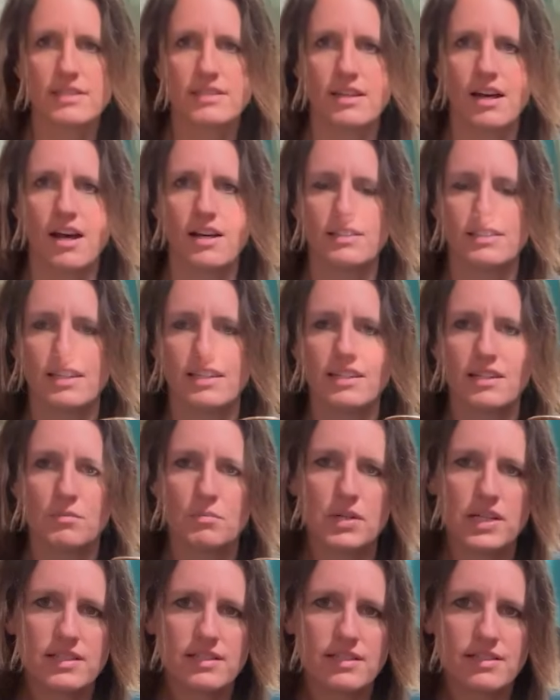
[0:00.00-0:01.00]
sauce. I did
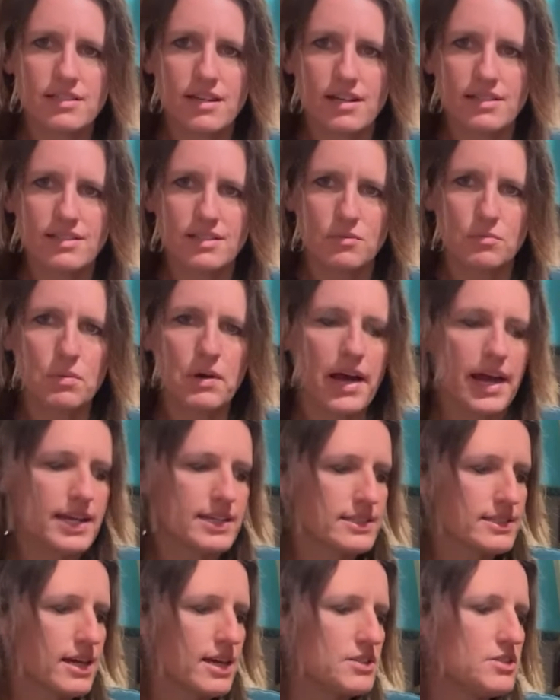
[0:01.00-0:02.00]
pizza sauce in
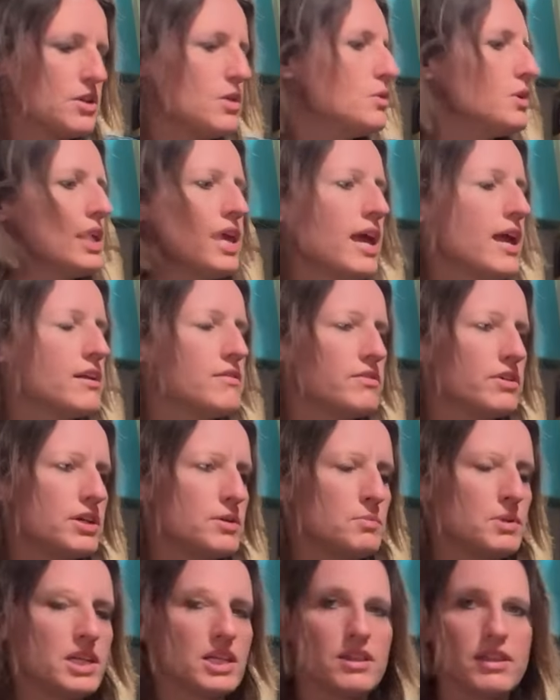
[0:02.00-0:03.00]
pints. I don't can very
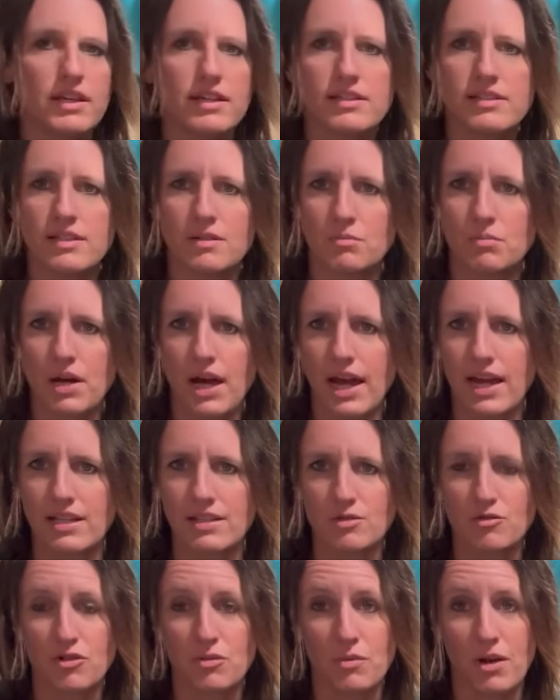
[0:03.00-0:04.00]
many things in
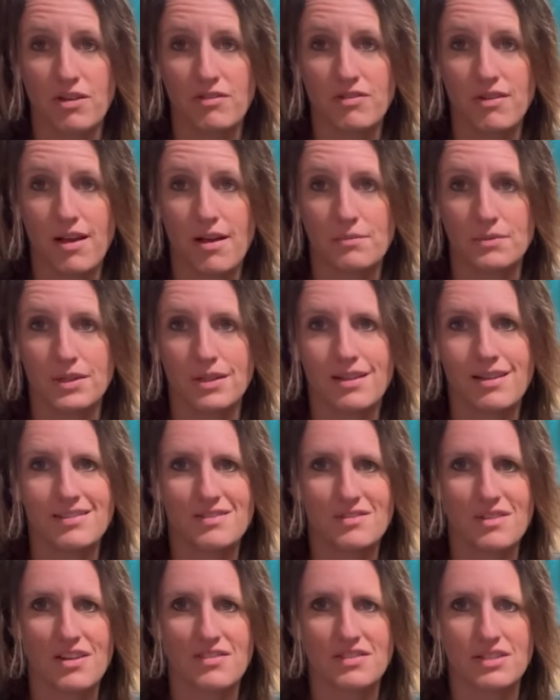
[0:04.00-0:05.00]
pints for my family because
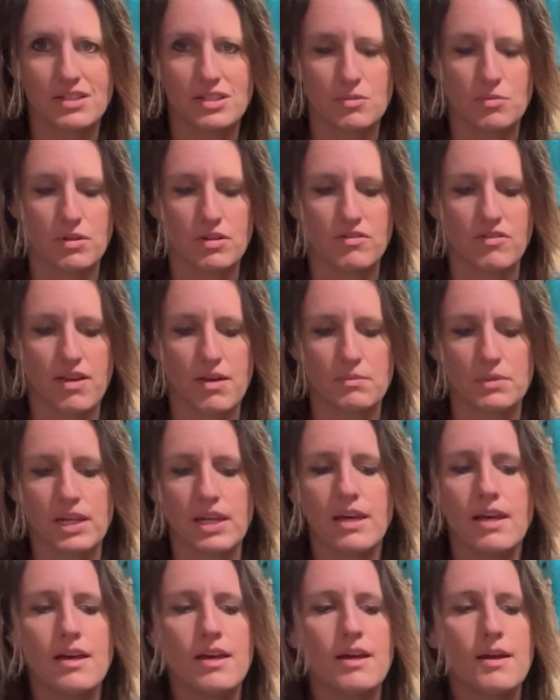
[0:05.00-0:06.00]
we have such a big family.
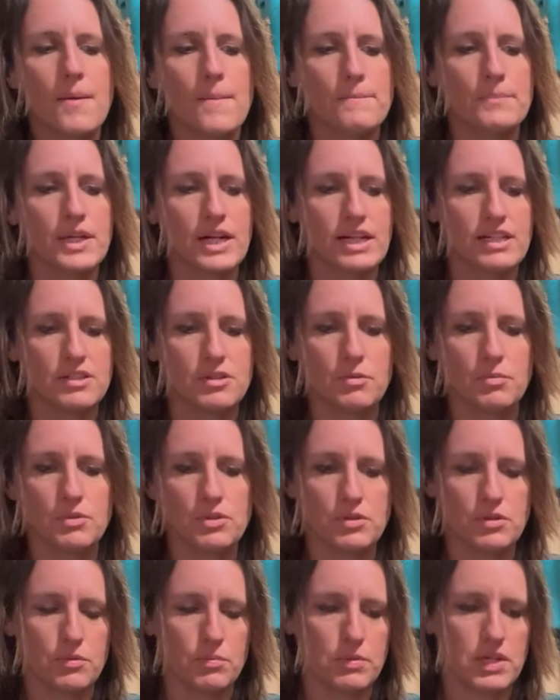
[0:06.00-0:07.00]
But I do
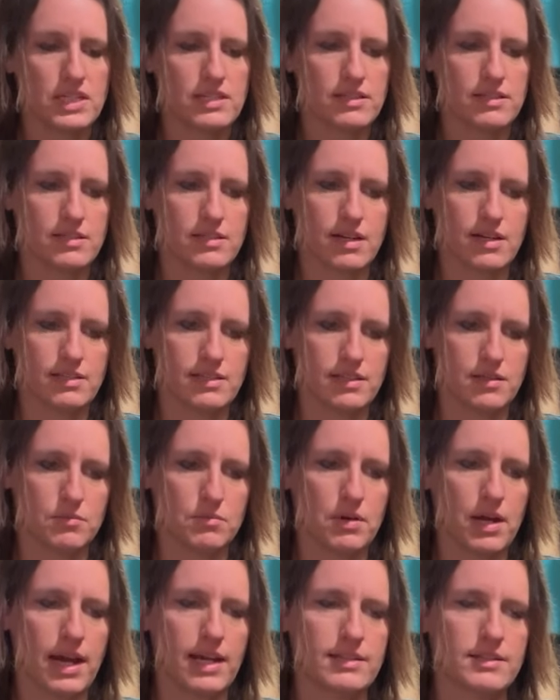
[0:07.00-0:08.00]
do the pizza sauce in
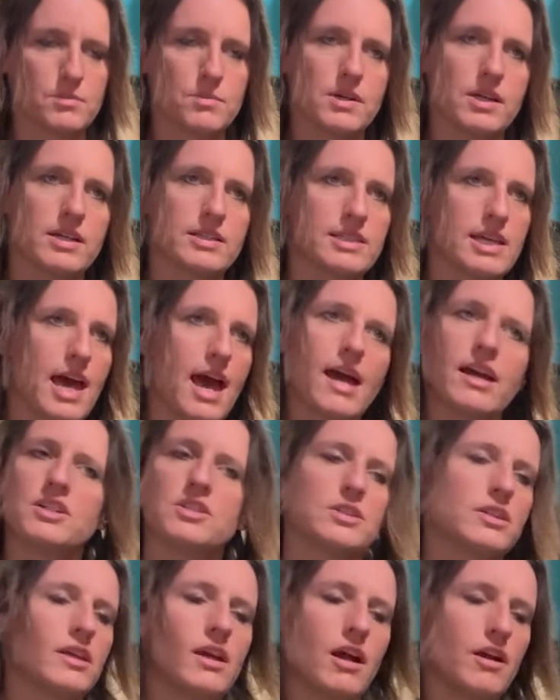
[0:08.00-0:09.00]
pints because
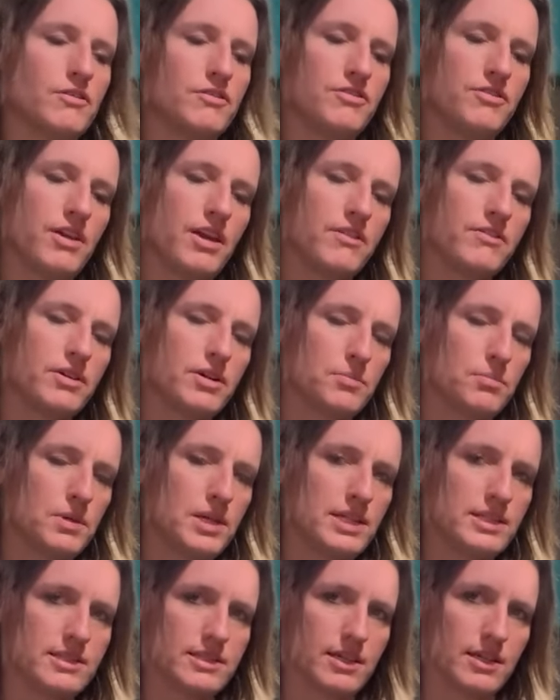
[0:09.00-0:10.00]
actually our favorite
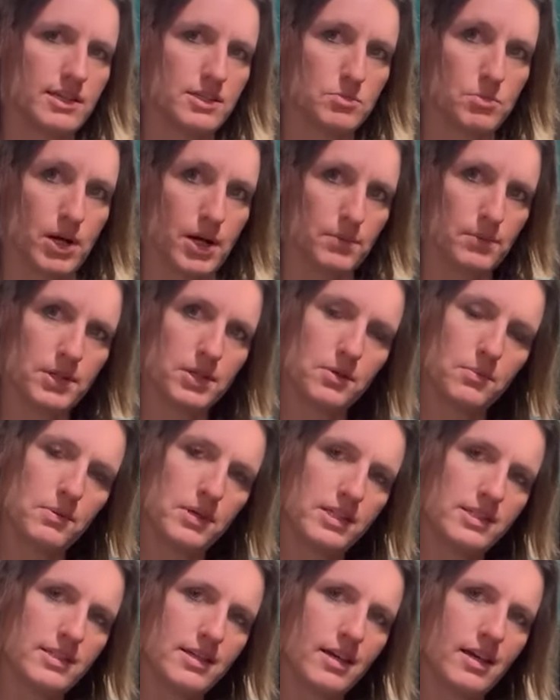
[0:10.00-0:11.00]
pizza is barbecue
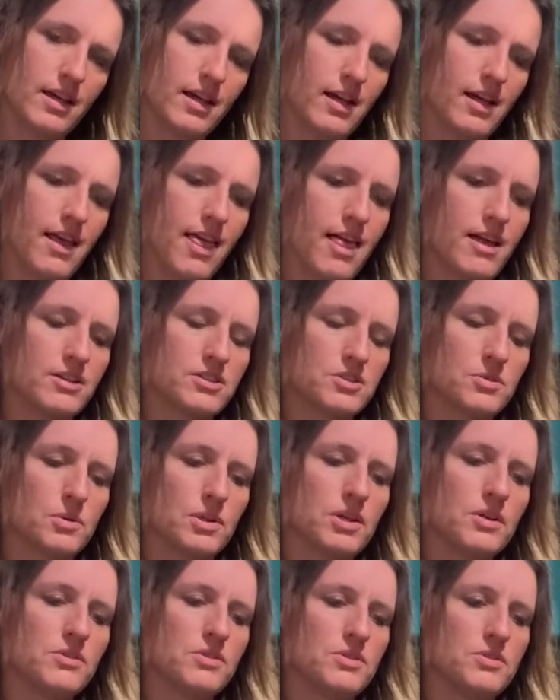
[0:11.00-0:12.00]
pizza. So we
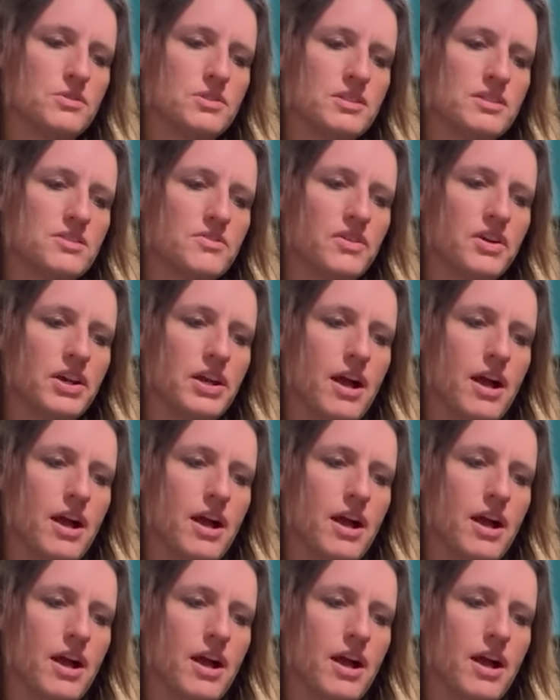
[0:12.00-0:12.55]
don't use this very